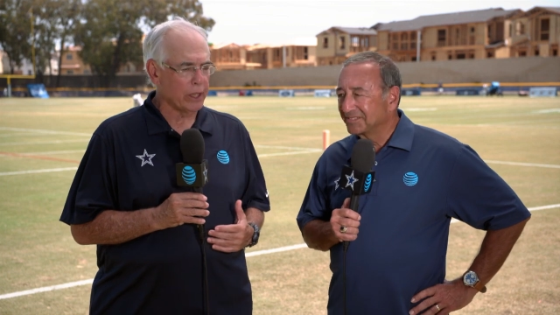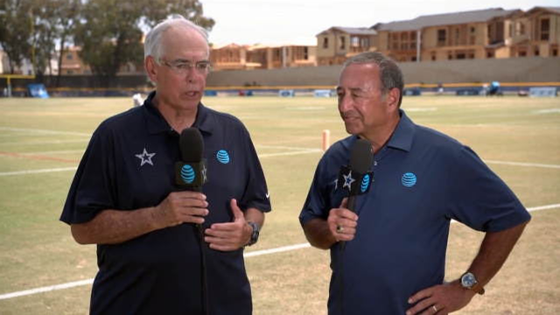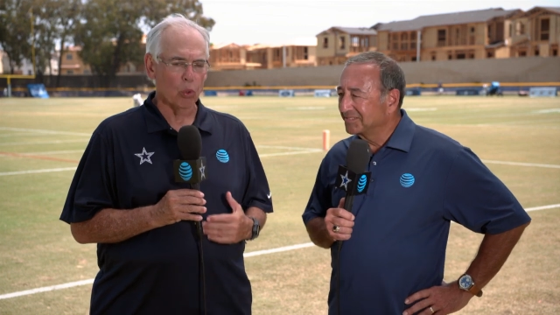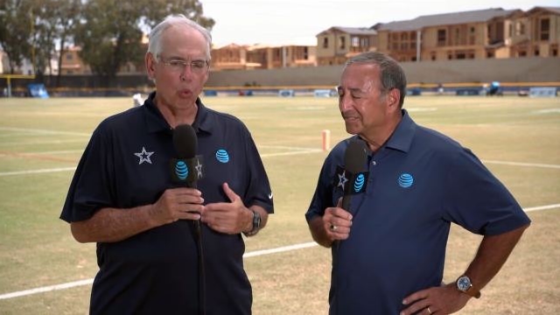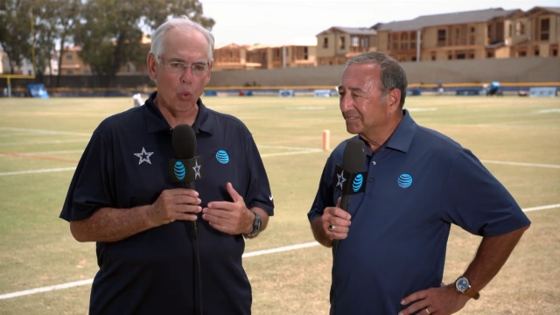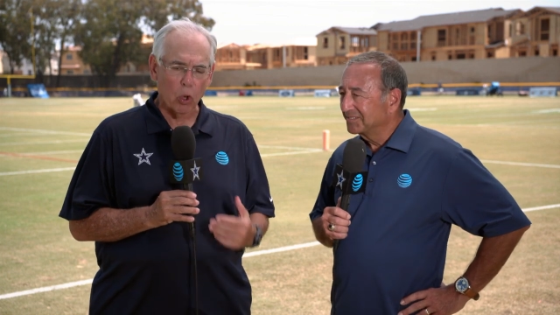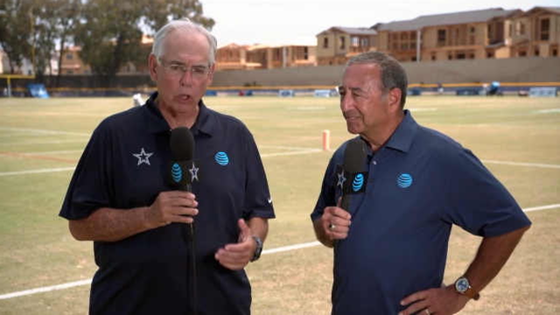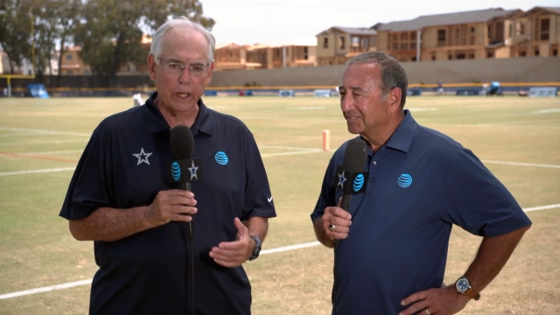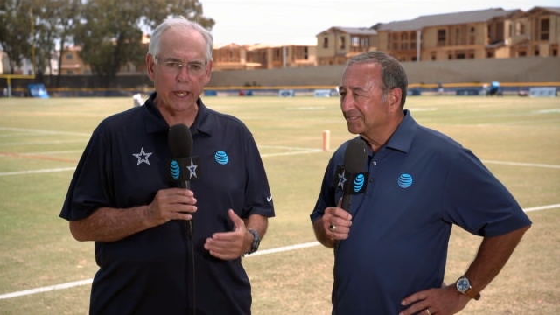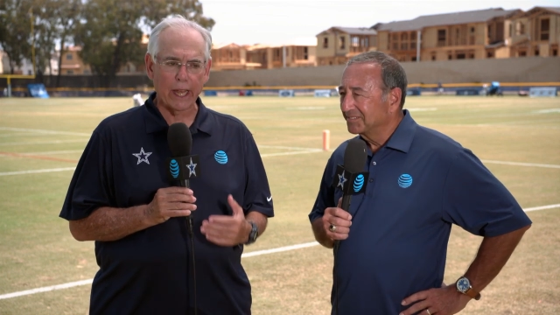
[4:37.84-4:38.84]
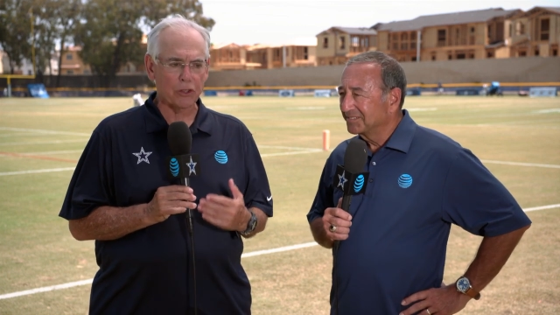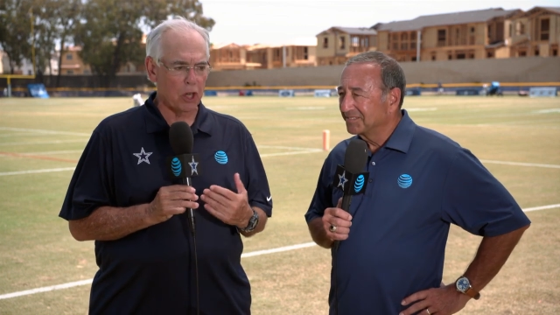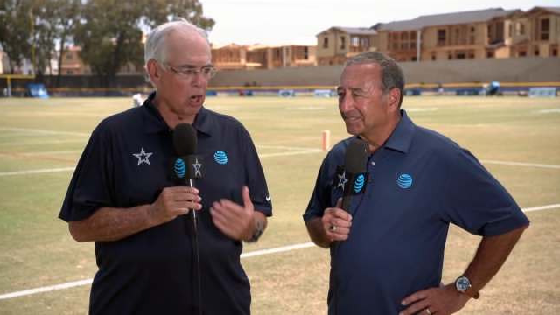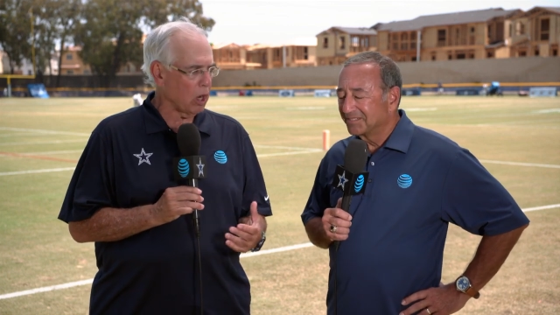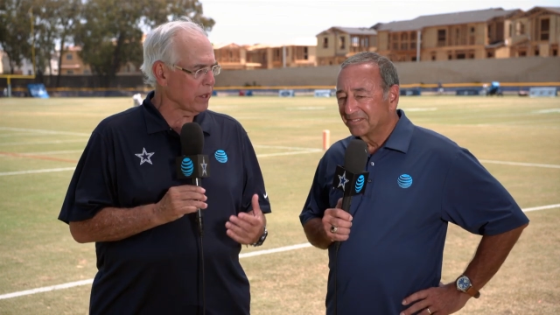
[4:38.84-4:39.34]
Speaker 1: here working as
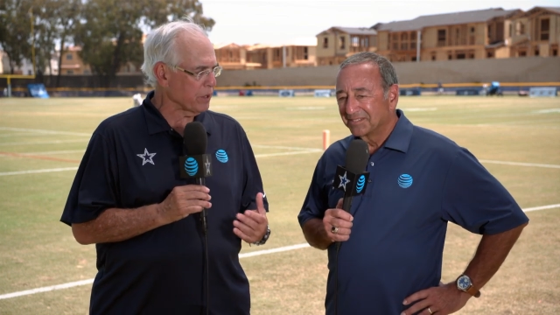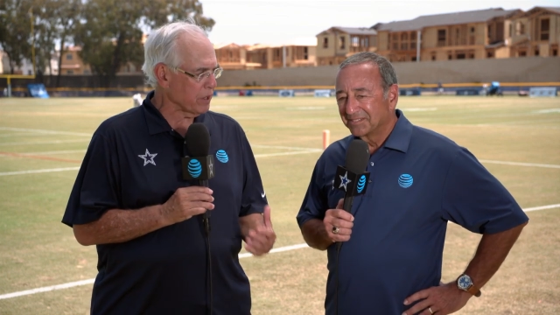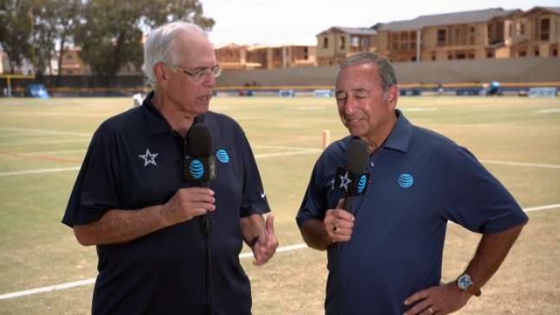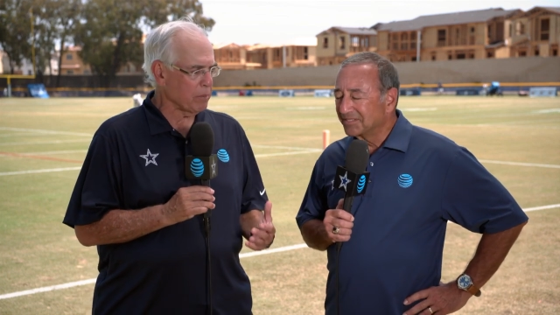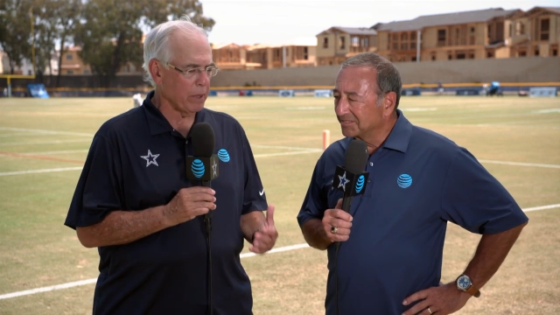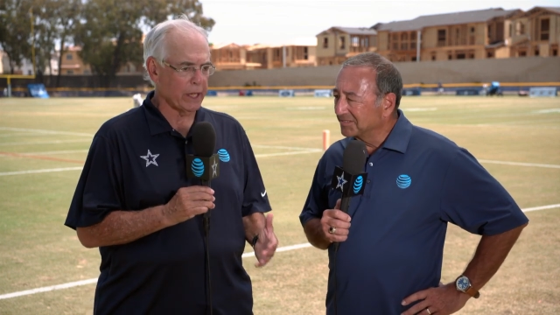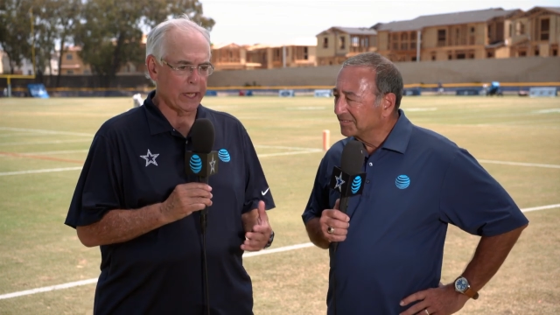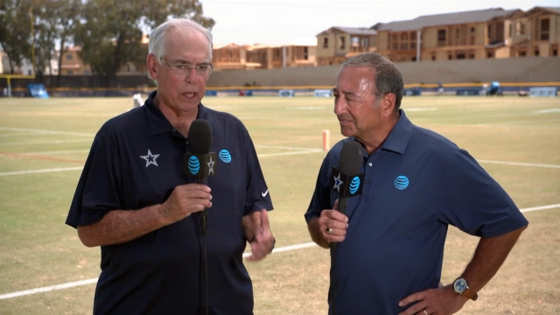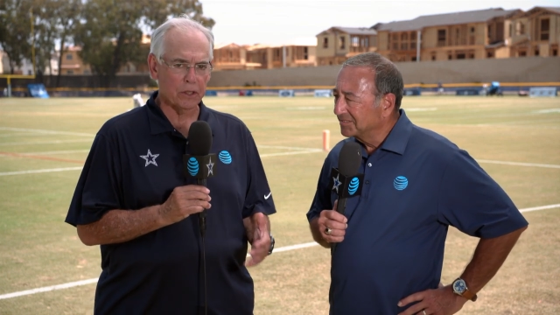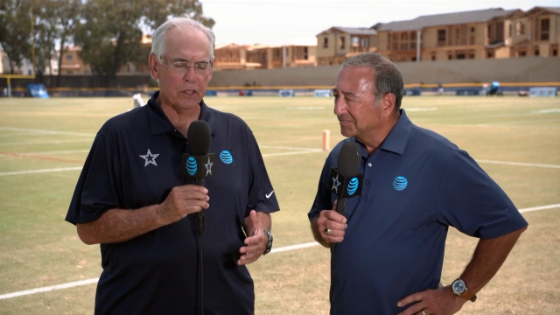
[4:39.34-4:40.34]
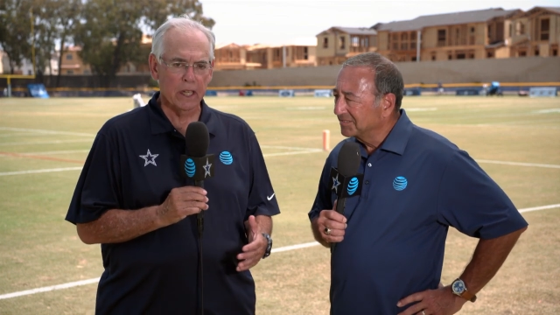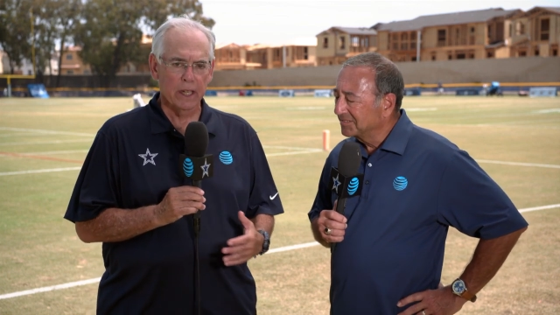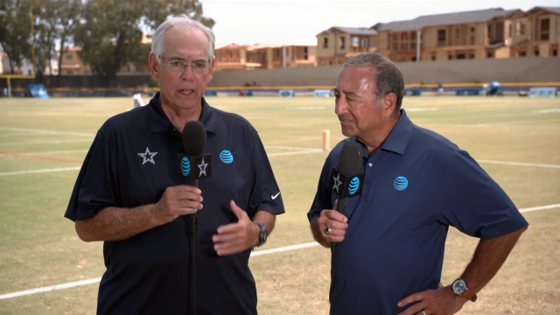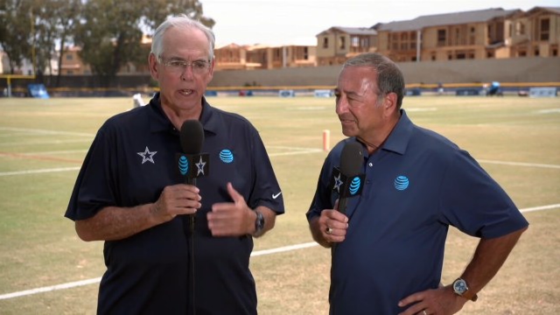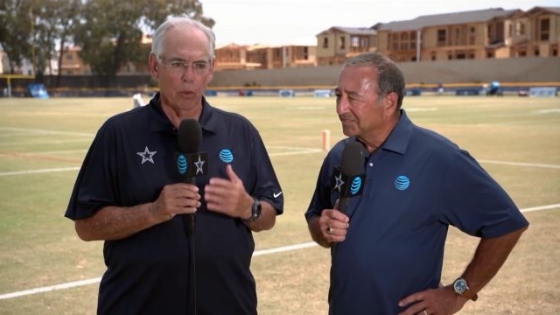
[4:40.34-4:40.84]
hard as anybody else.
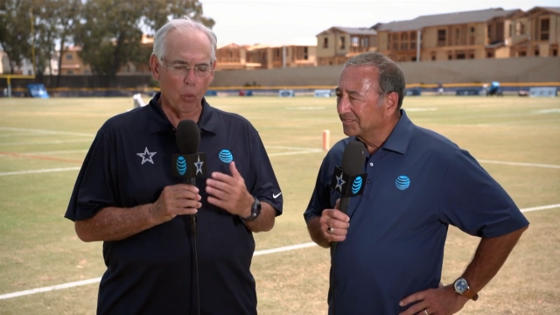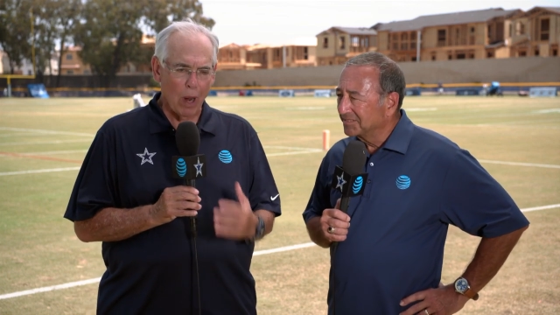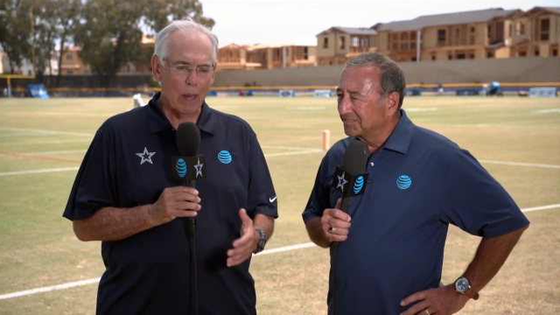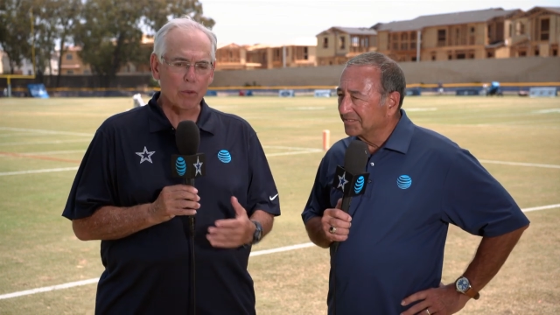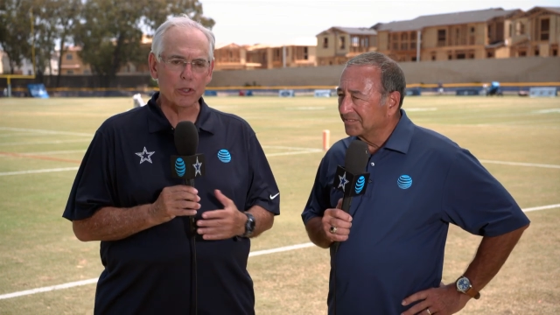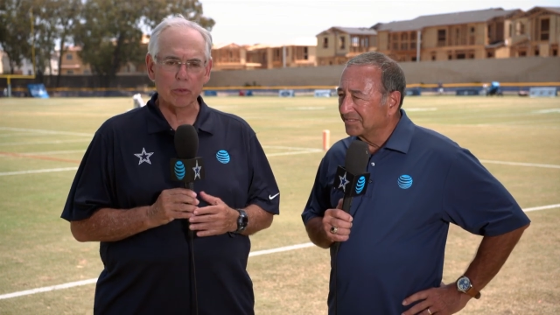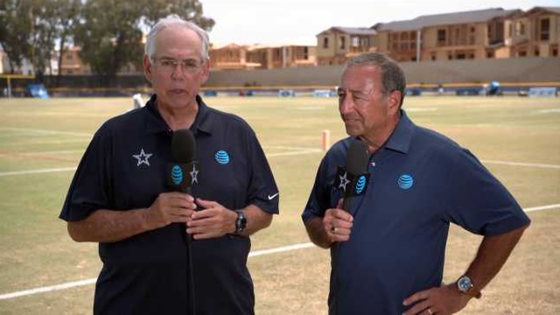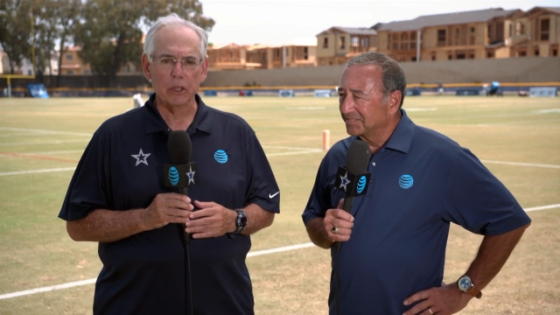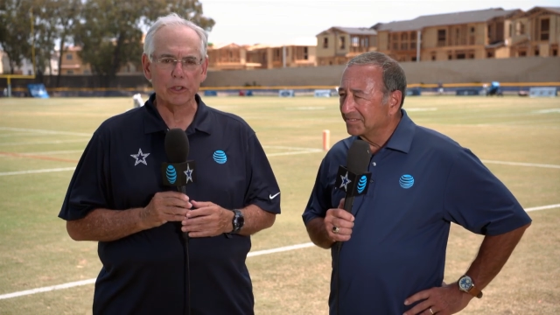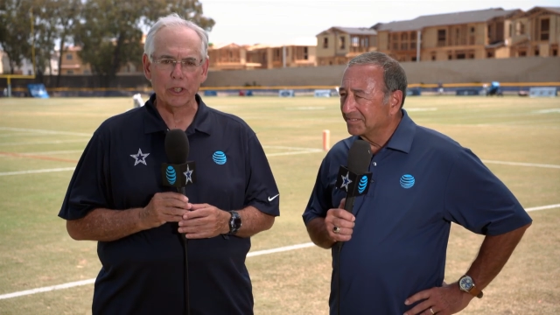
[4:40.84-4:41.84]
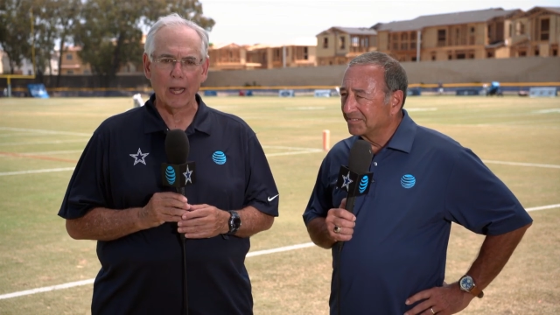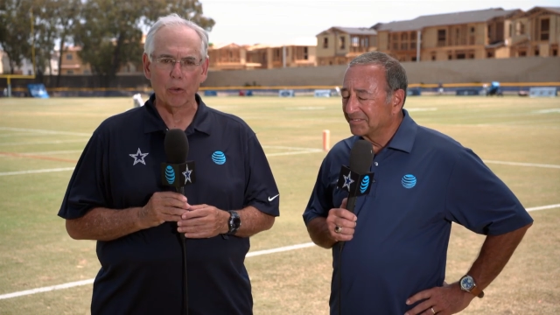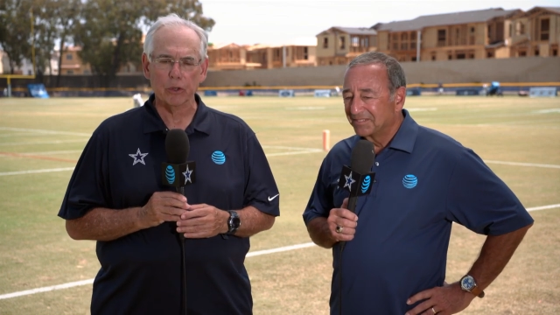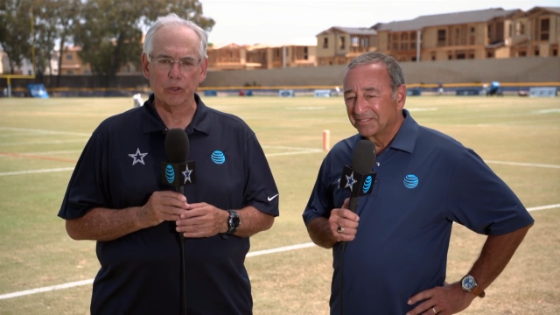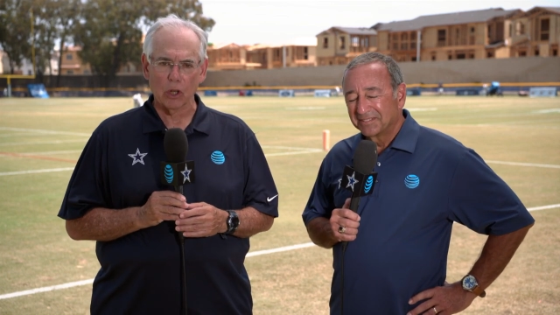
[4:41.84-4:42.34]
And why would Jameill
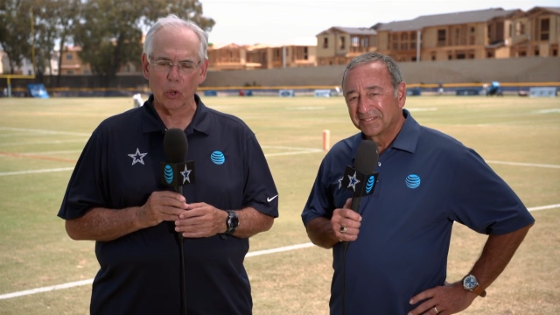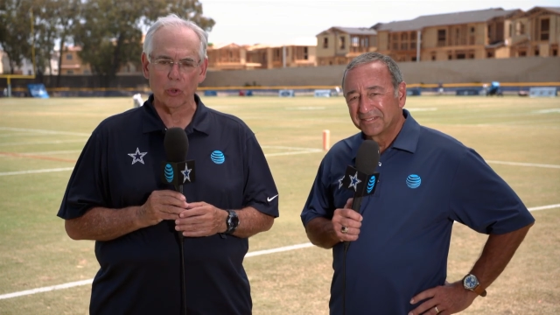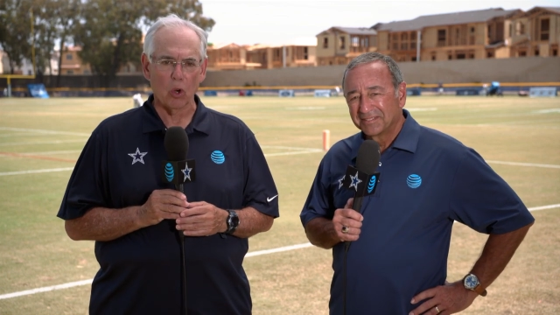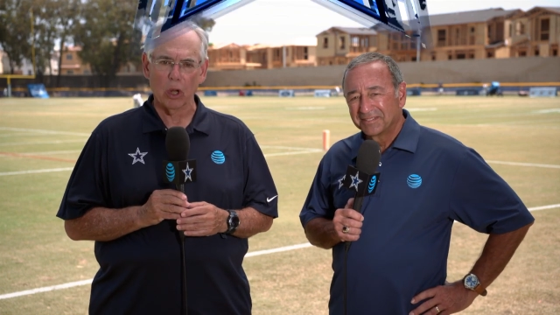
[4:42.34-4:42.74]
Showers go to